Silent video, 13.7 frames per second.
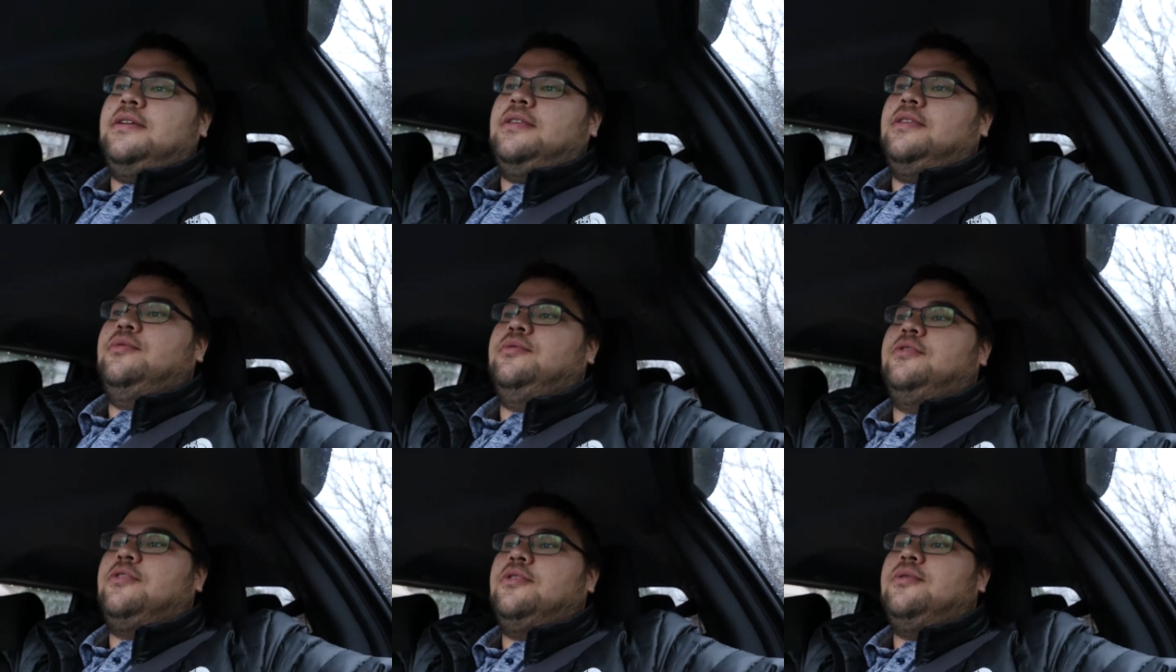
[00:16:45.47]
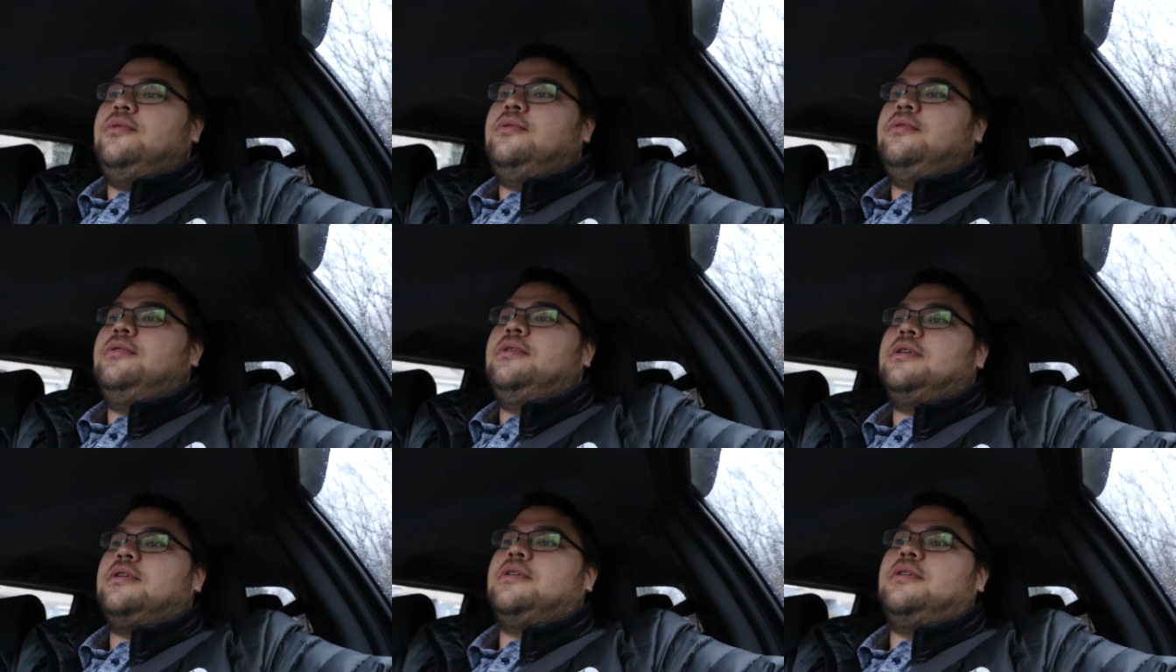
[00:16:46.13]
you do
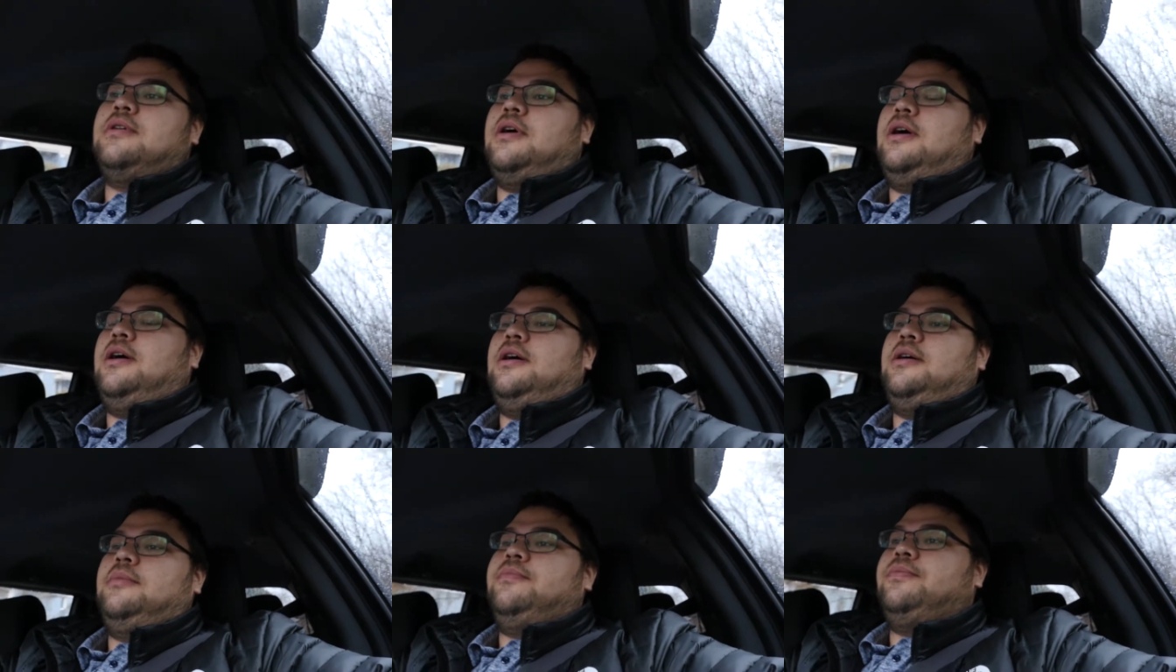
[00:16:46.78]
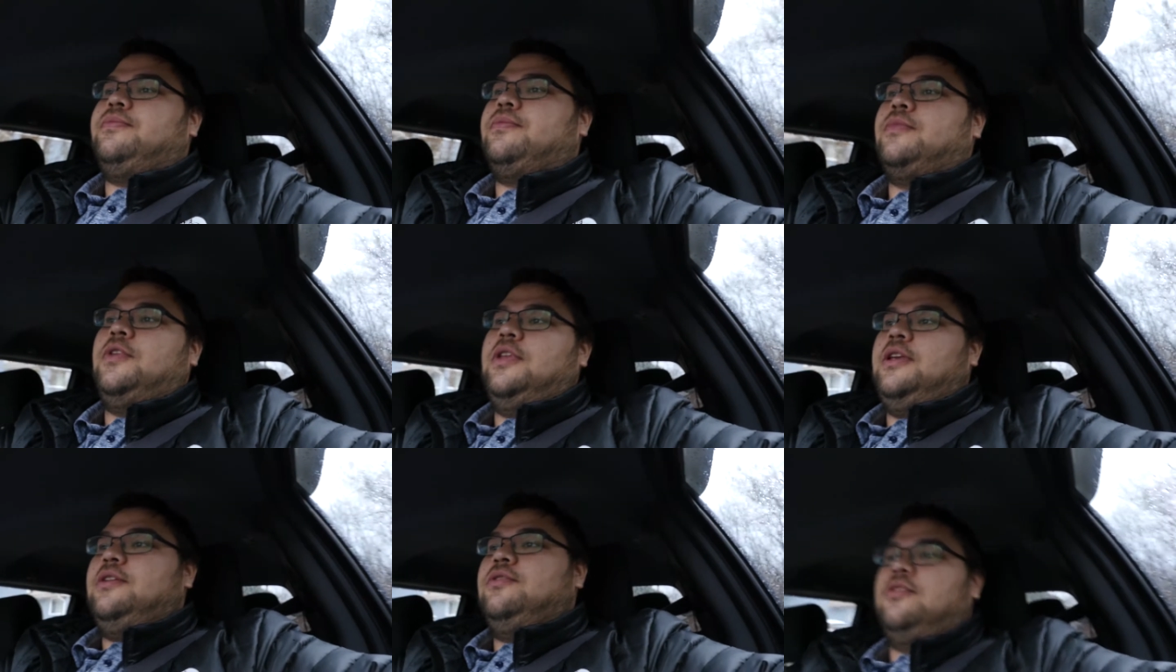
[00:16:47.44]
um,
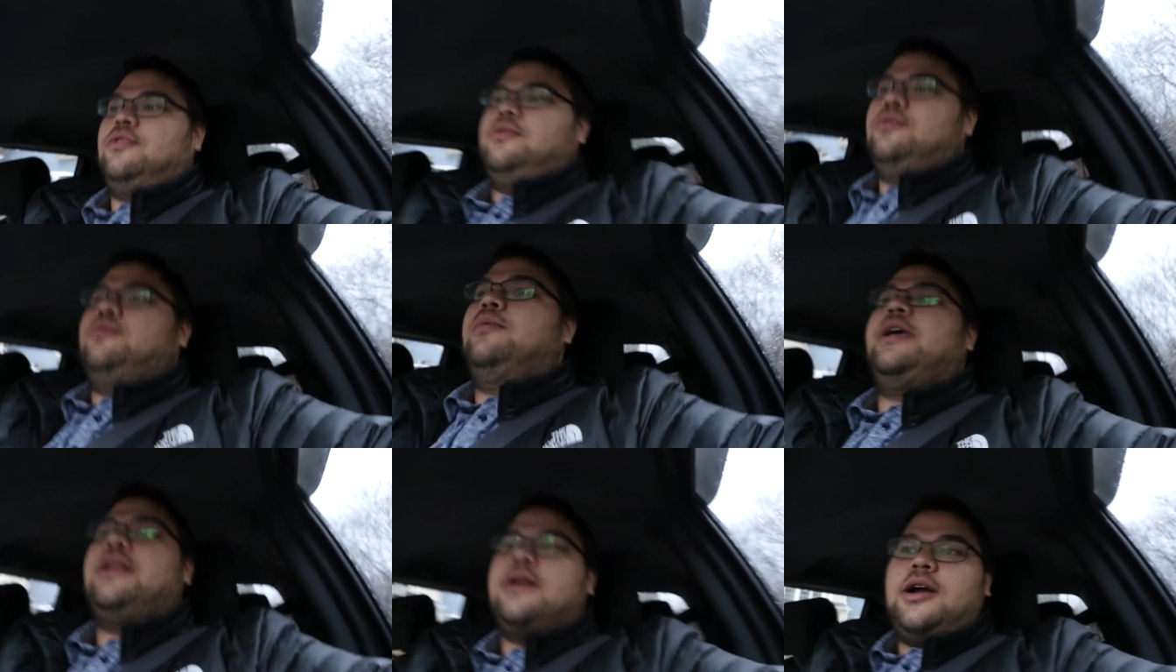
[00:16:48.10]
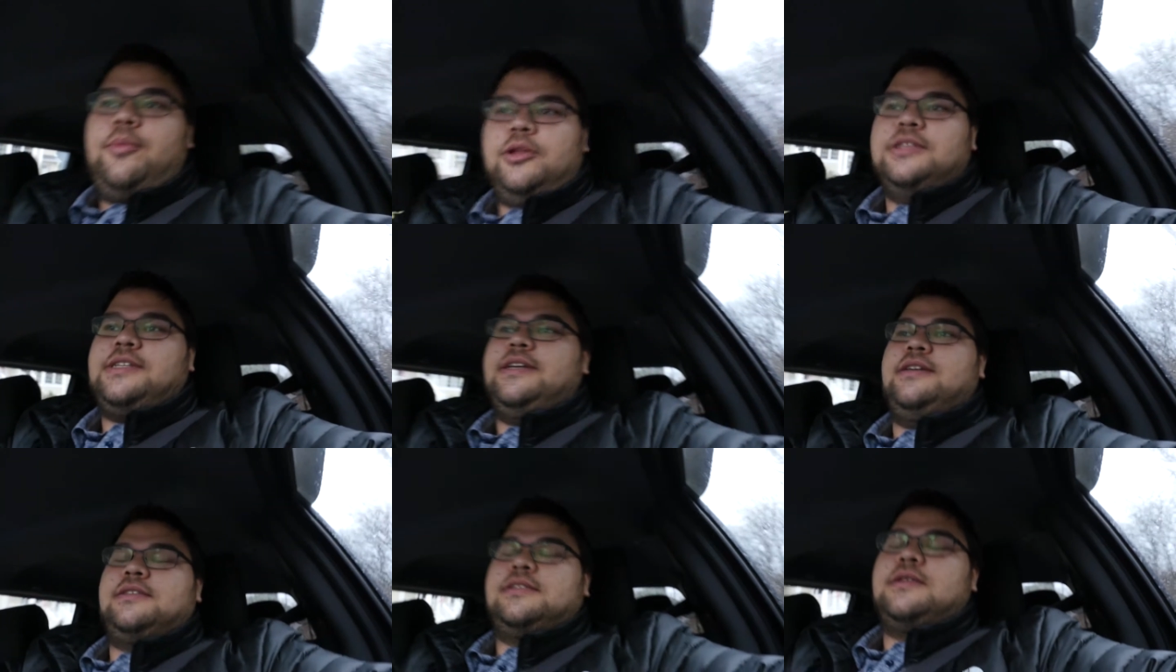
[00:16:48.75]
need to wait a couple of
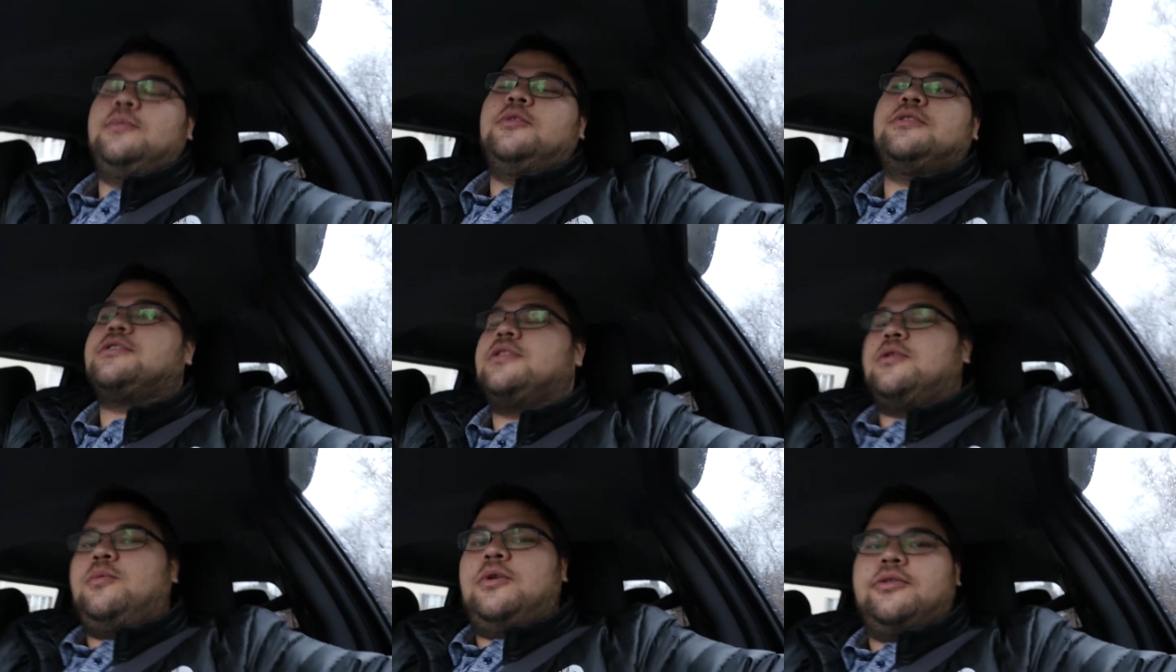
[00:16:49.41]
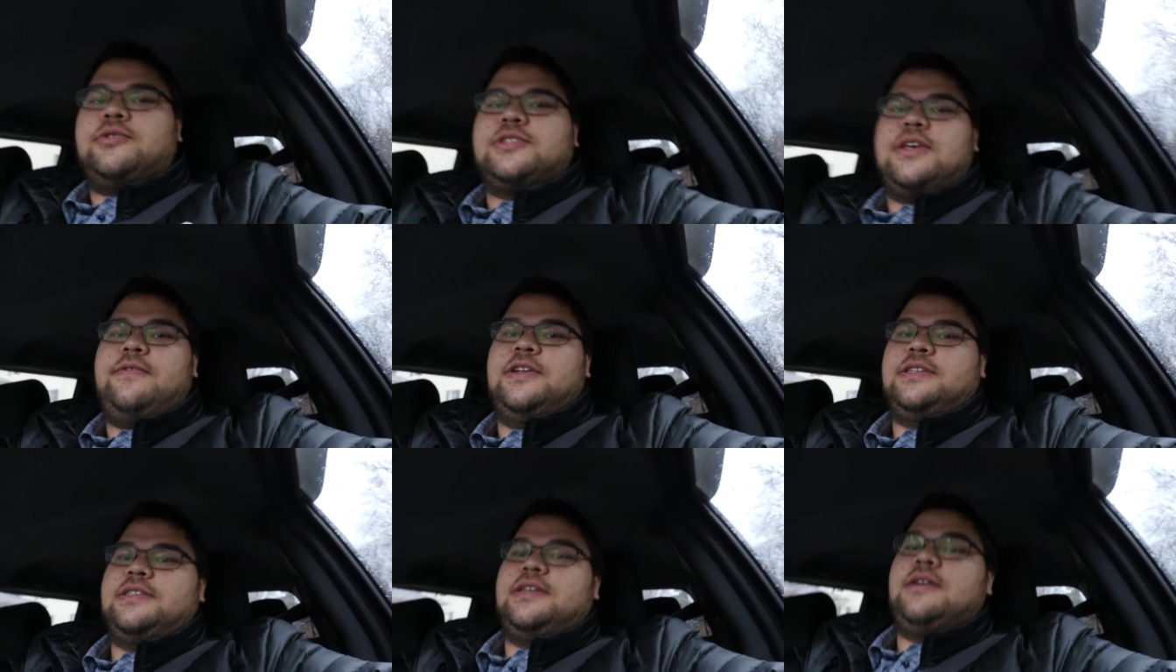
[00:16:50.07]
days, similar to the 107
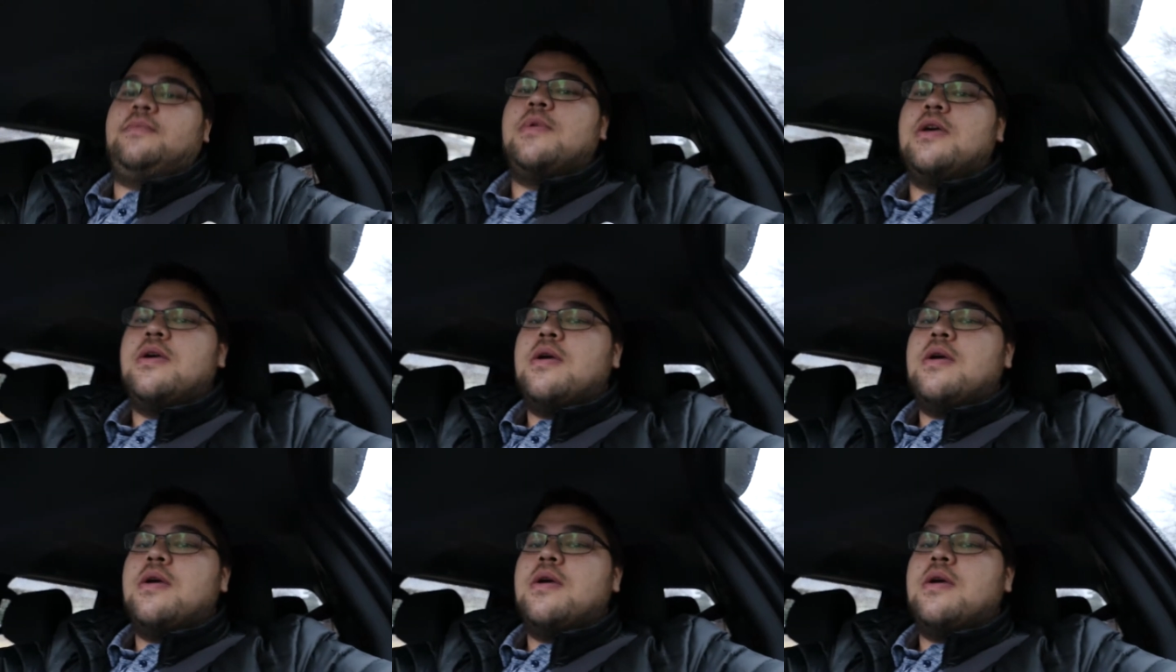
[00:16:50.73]
exam,